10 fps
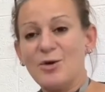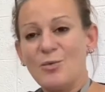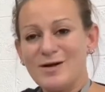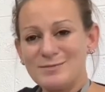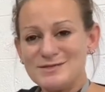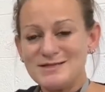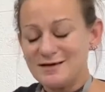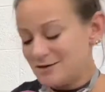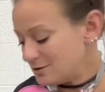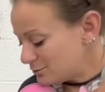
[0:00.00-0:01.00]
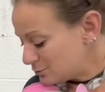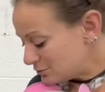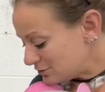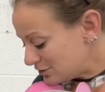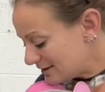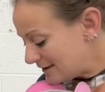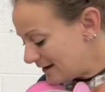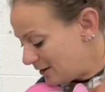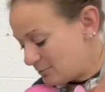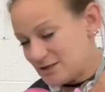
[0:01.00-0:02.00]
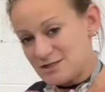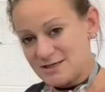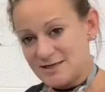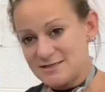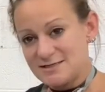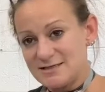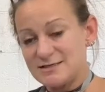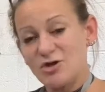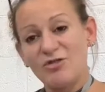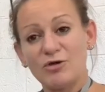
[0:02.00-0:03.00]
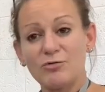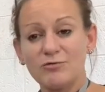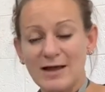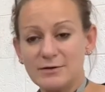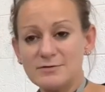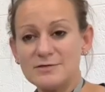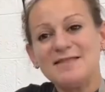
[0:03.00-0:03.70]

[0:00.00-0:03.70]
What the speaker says: When I'm done, we'll look at how much dust on the ground,